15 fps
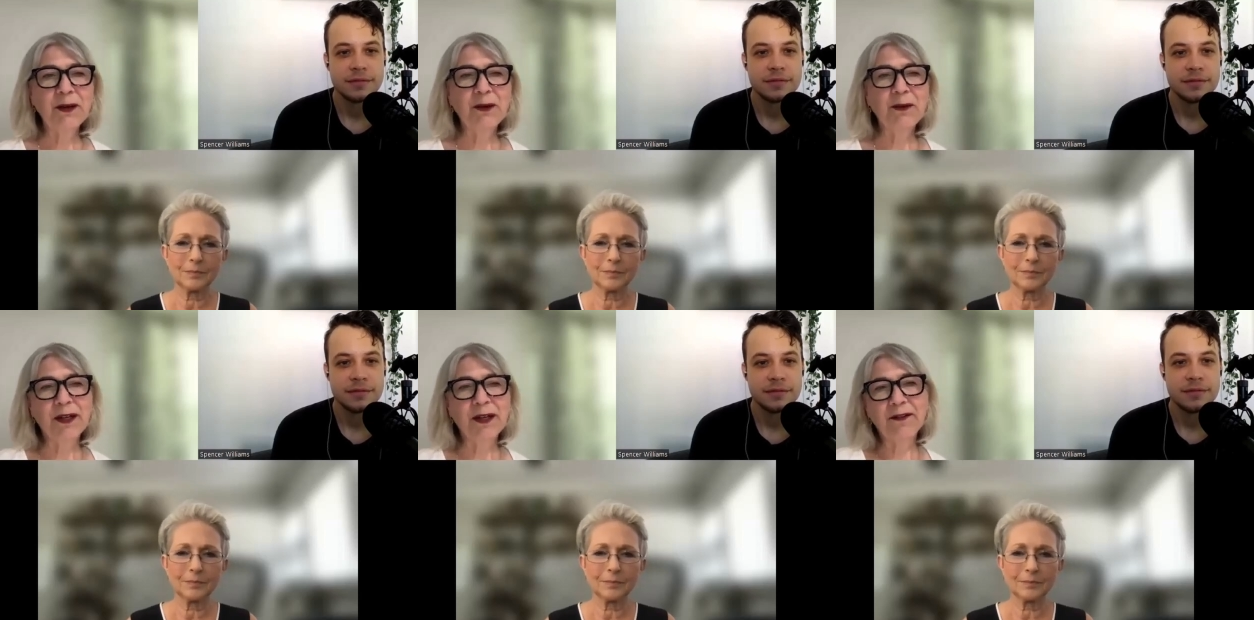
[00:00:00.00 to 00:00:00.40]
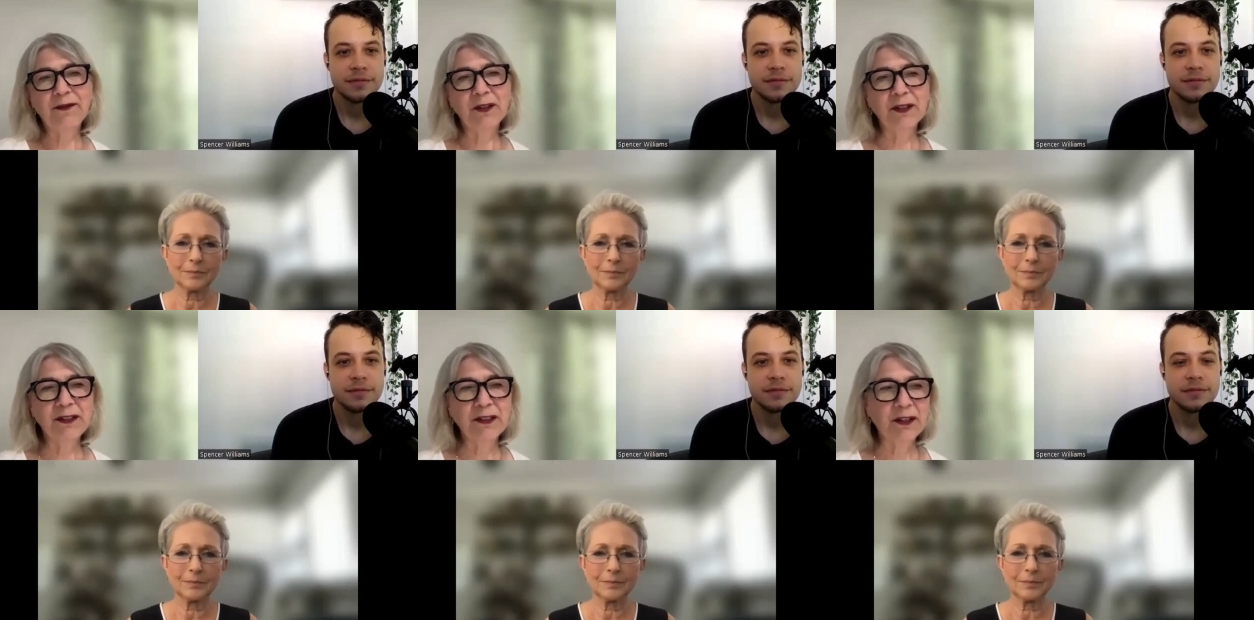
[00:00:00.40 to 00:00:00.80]
Speaker 1: you know, when
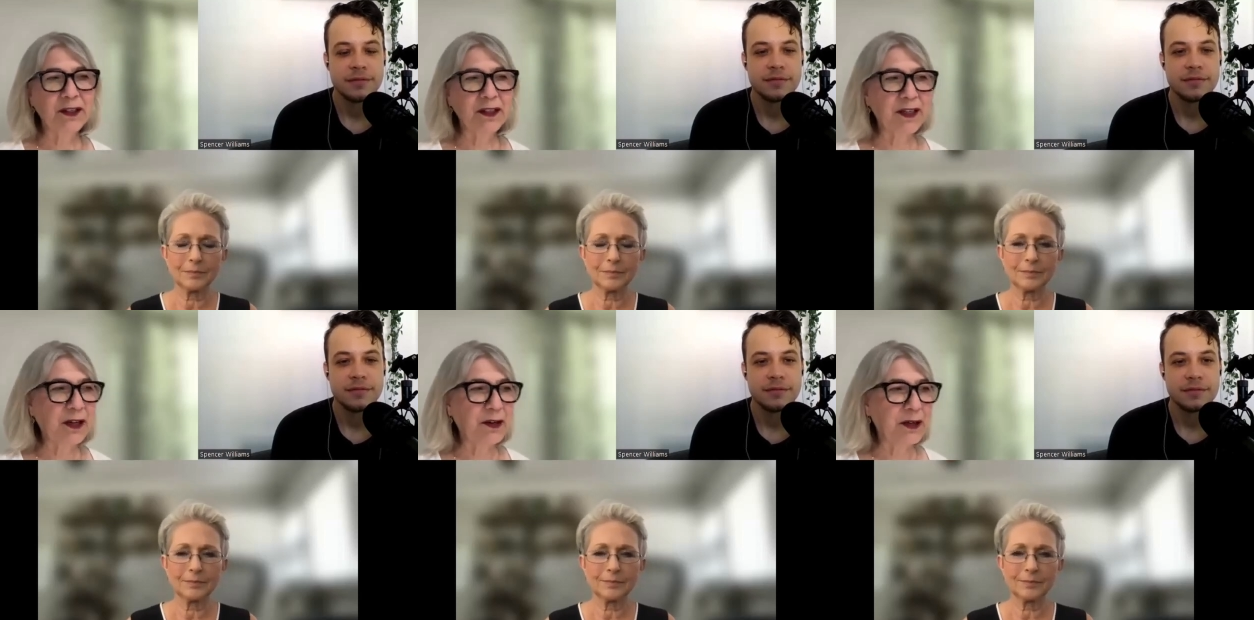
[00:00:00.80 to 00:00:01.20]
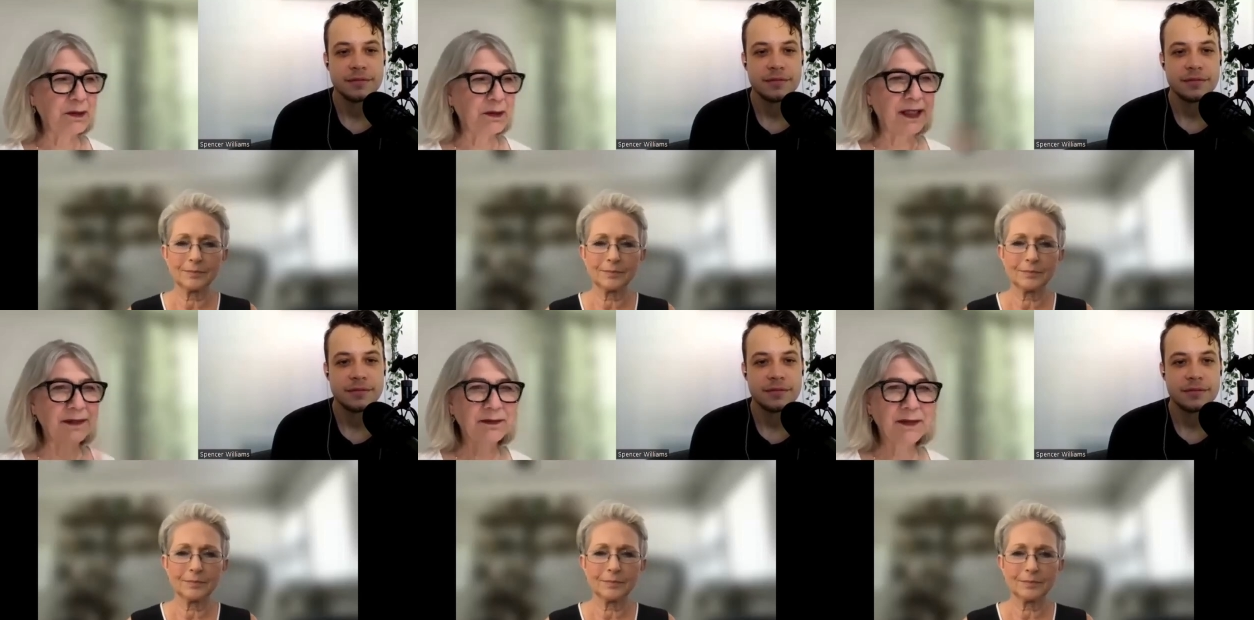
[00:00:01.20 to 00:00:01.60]
I first started
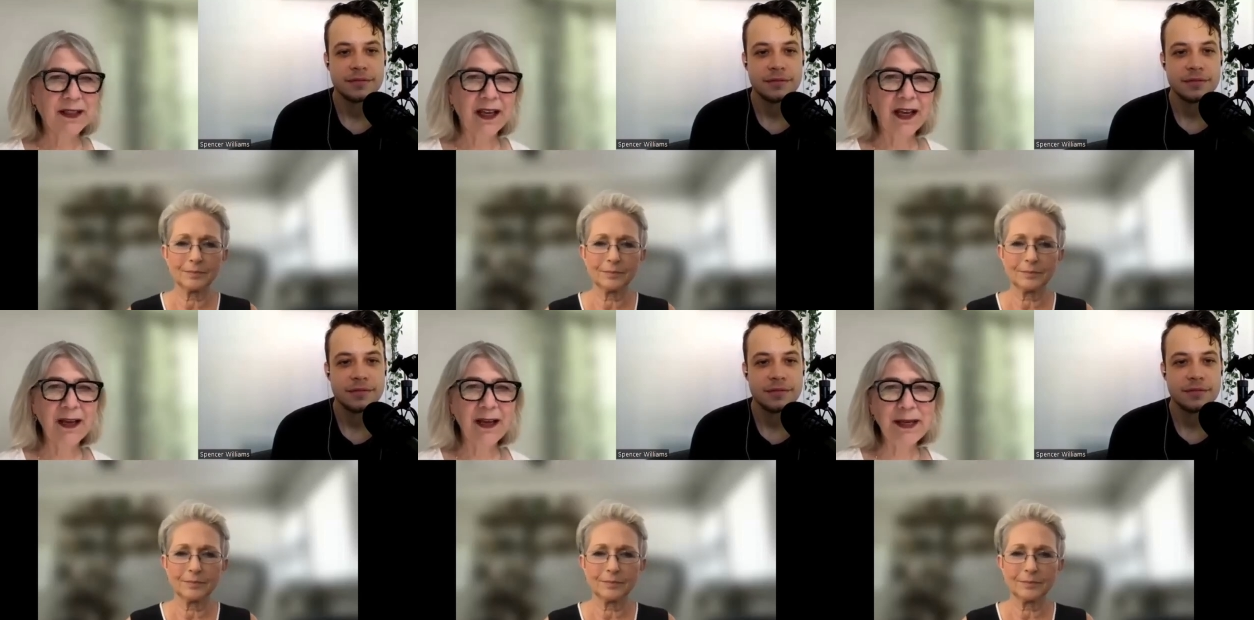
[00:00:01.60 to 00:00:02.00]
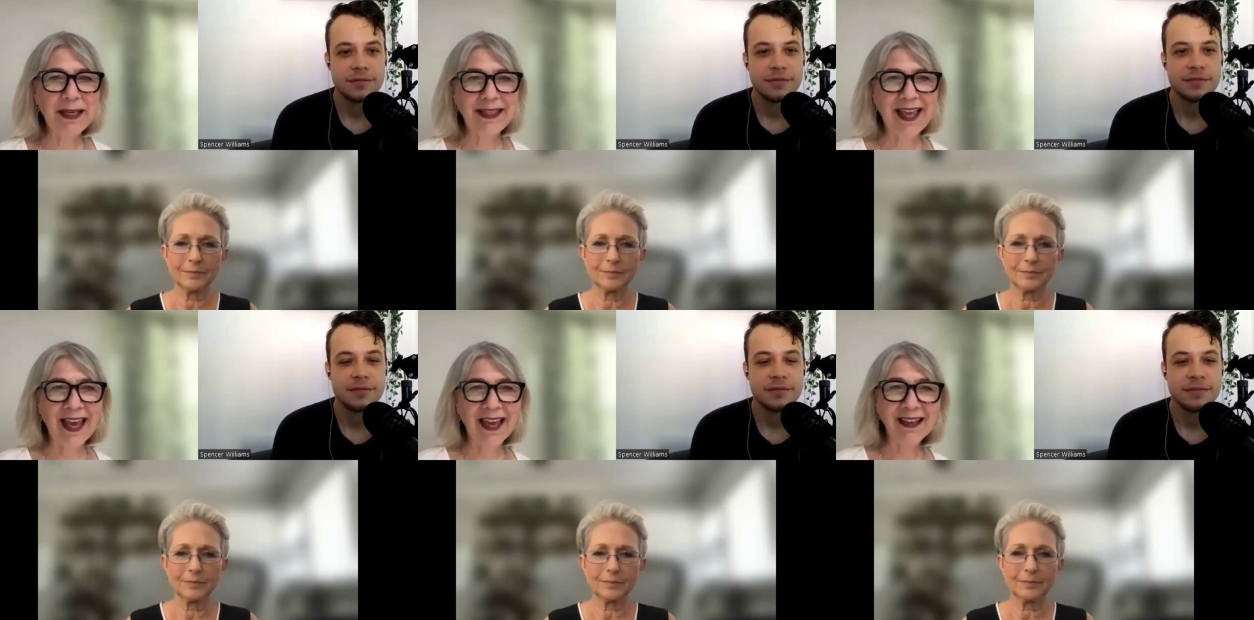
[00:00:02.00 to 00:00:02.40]
out, I'm like, I
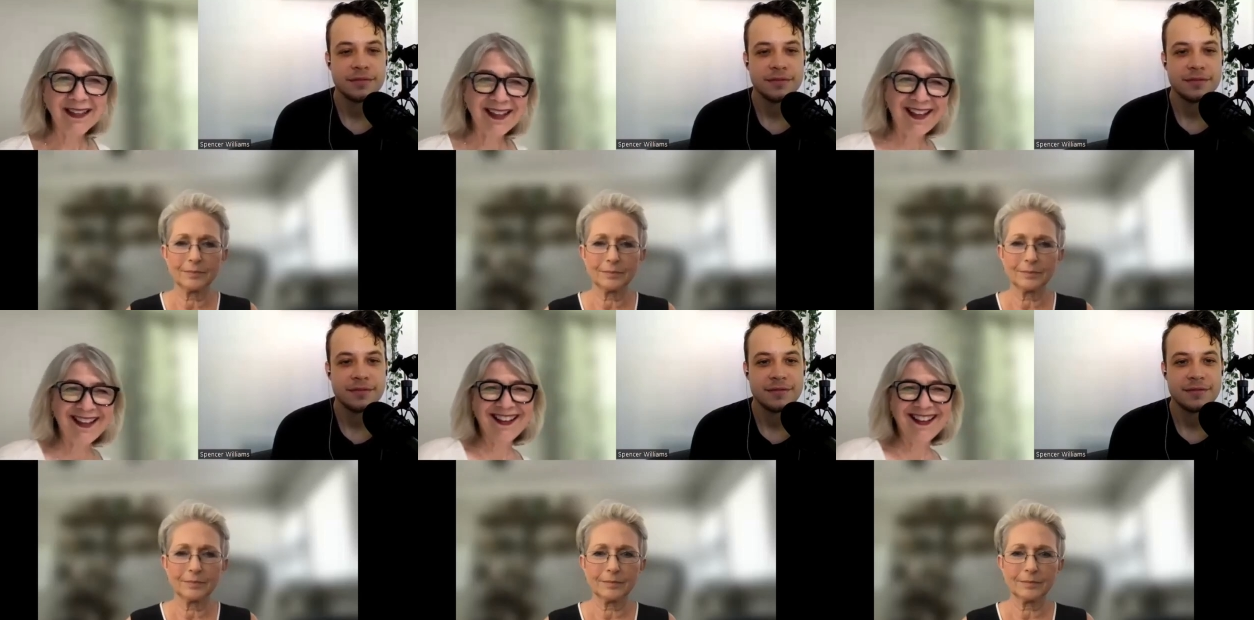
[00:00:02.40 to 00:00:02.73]
made that.